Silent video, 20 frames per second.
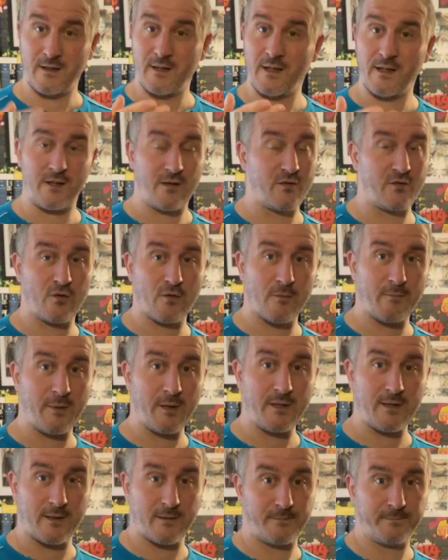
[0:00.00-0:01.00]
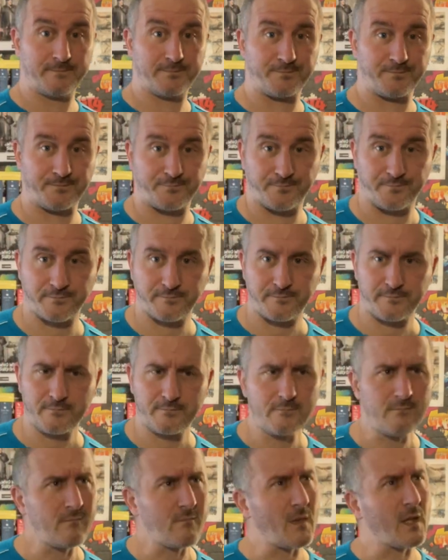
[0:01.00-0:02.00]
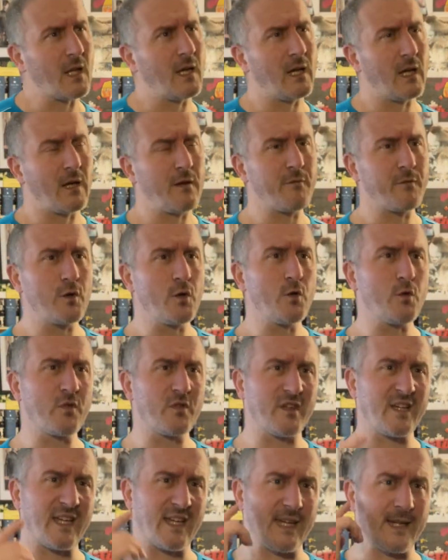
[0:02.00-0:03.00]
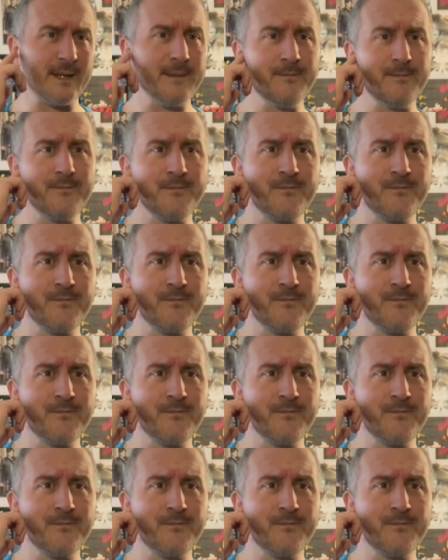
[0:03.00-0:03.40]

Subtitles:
it is your opinion. If you say,